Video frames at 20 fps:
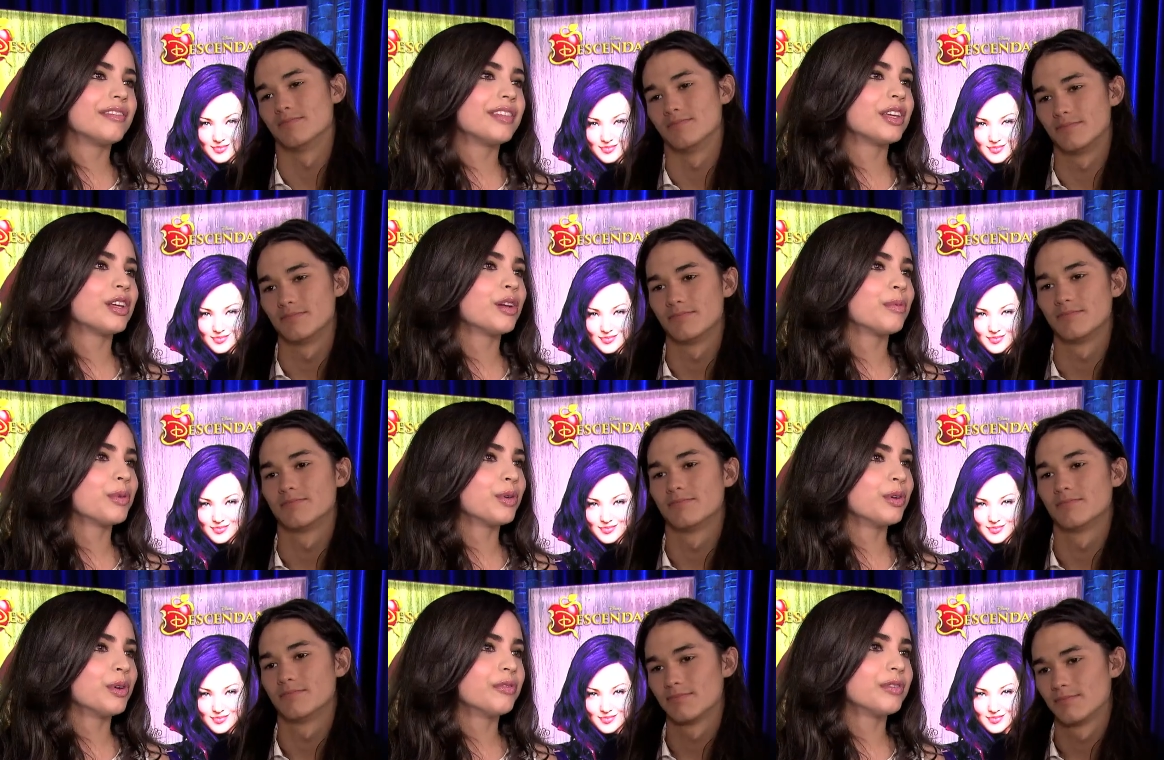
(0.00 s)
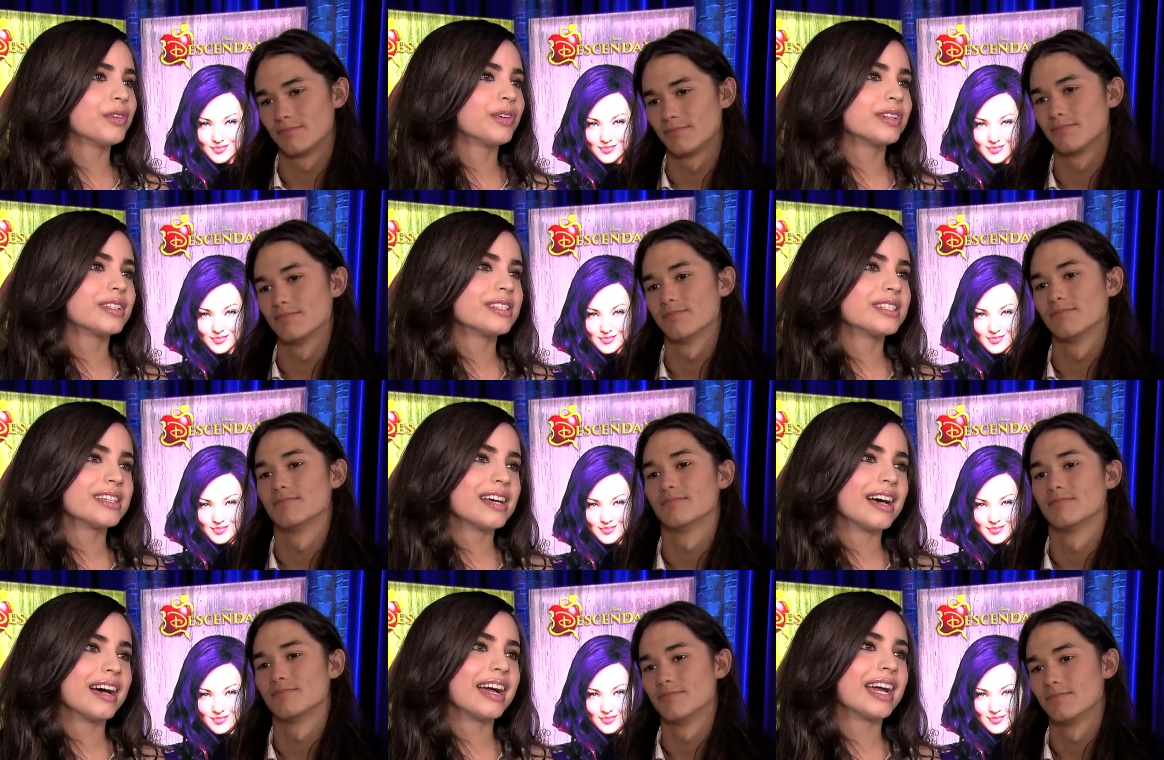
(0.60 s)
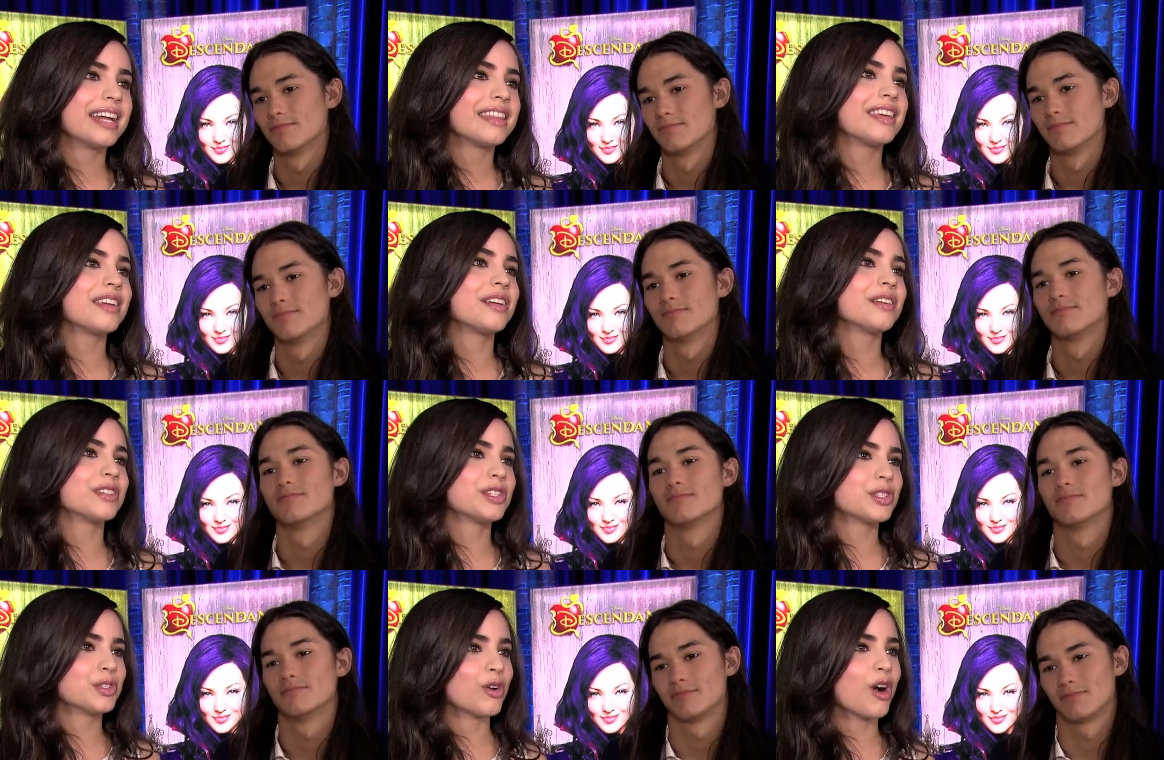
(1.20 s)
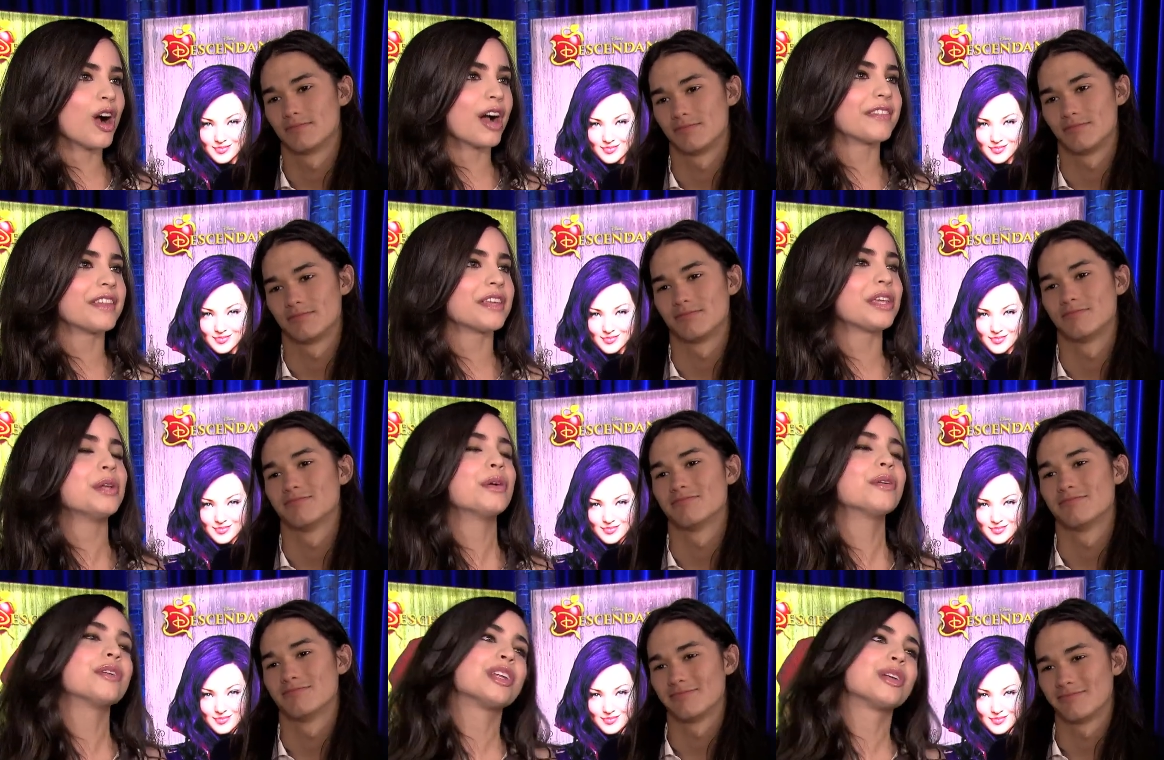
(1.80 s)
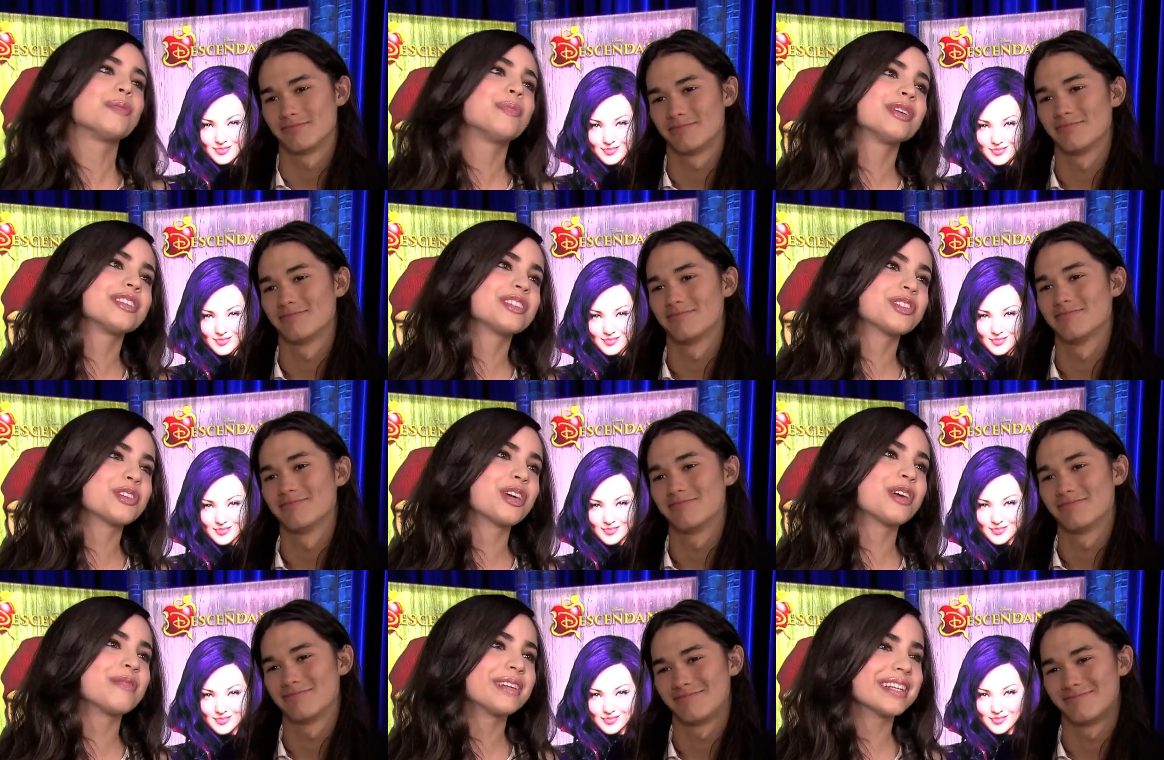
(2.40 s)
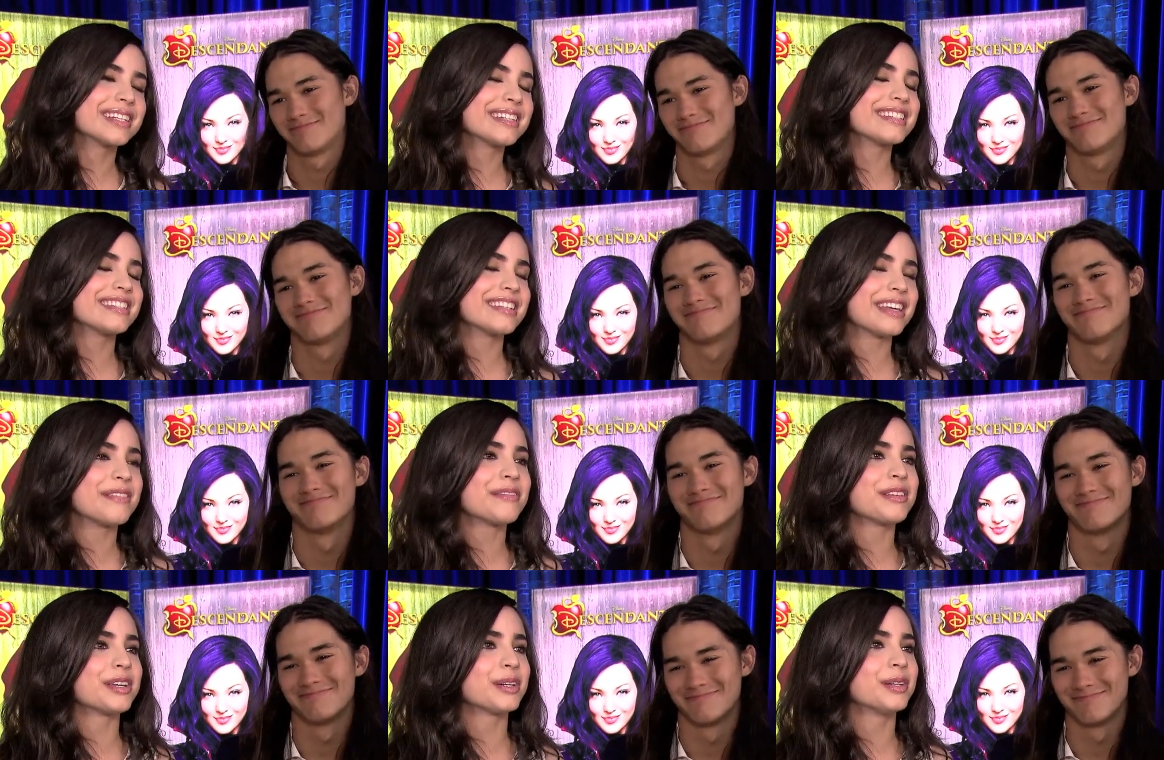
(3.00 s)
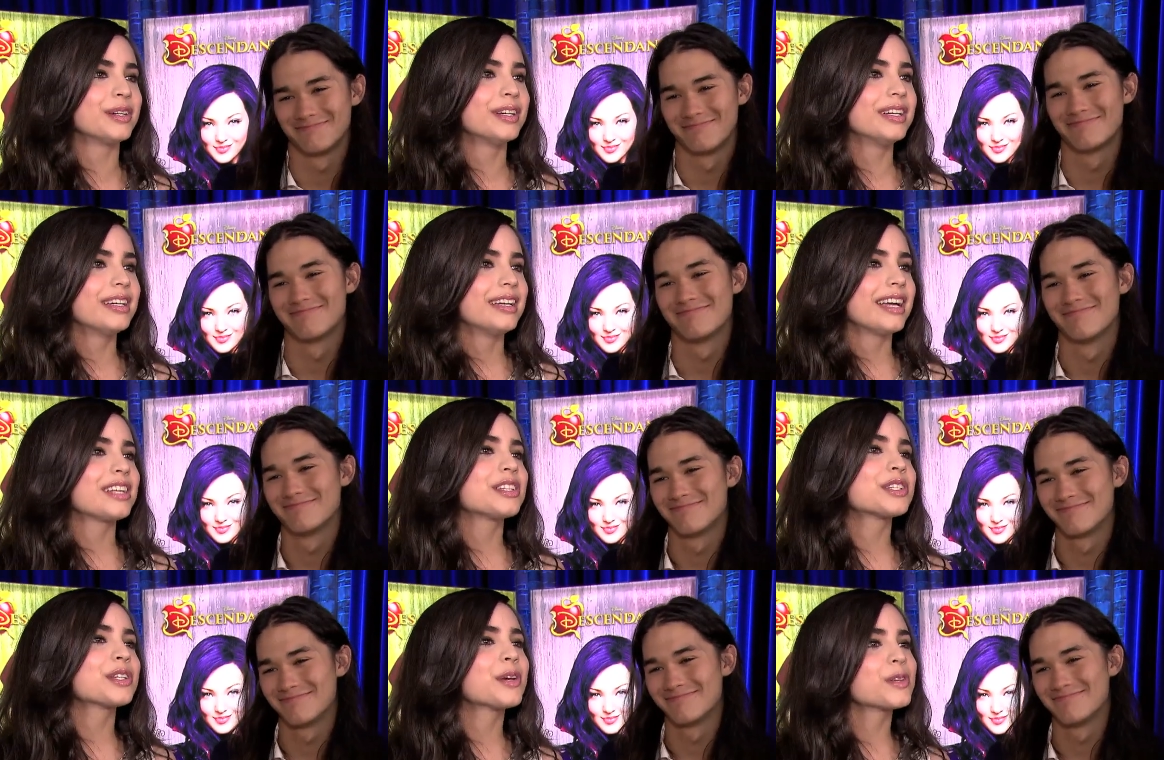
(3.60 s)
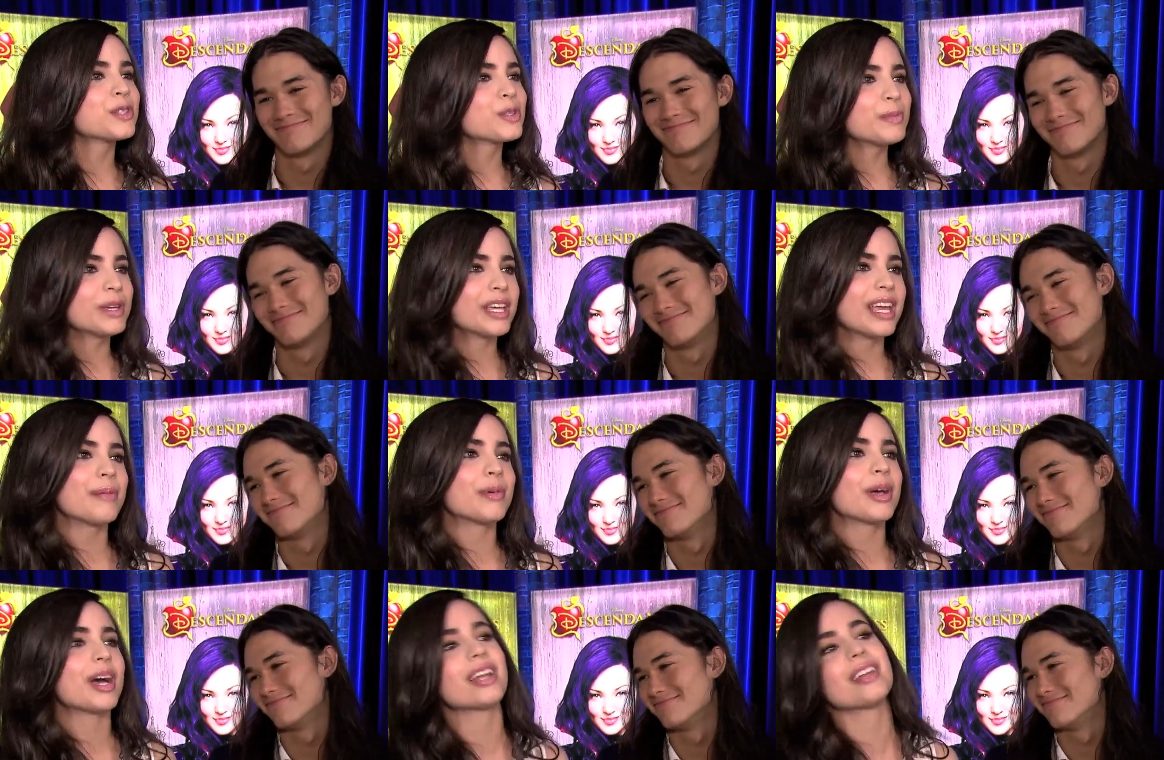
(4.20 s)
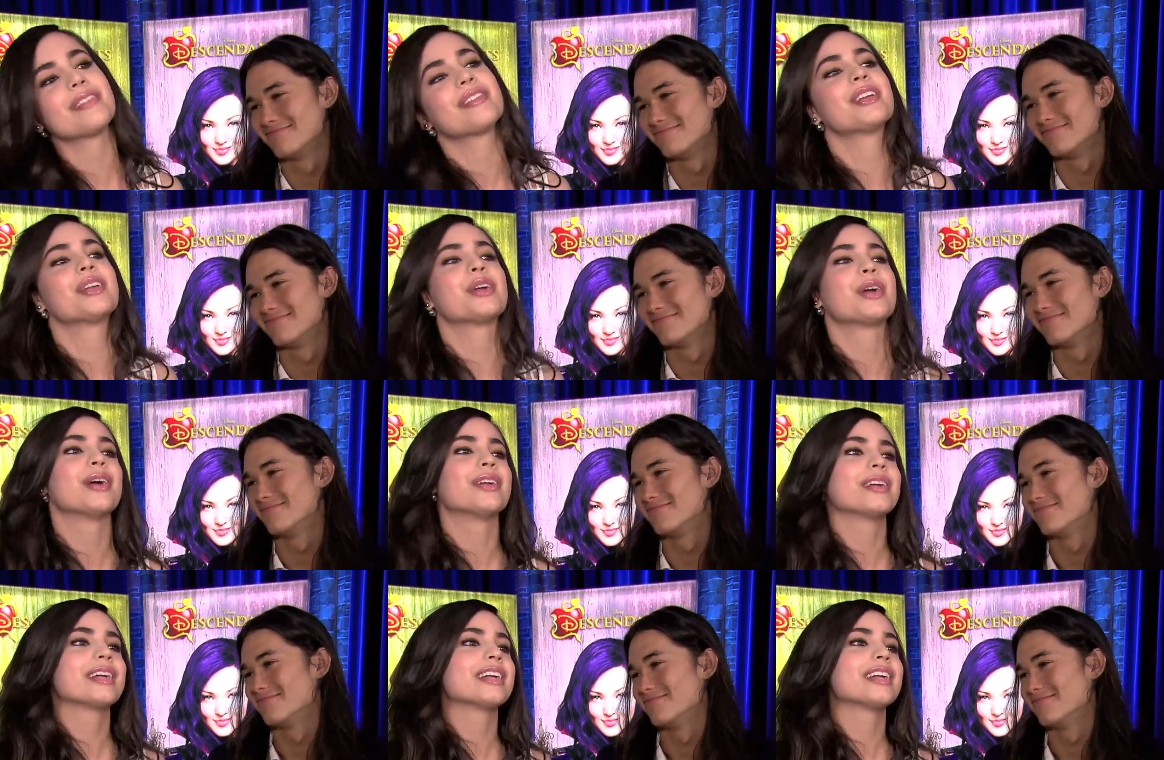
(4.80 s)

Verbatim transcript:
Speaker 1: that you're beautiful inside, that you're strong, and that you don't need a Prince Charming to save you. And she also became kind of a nerd,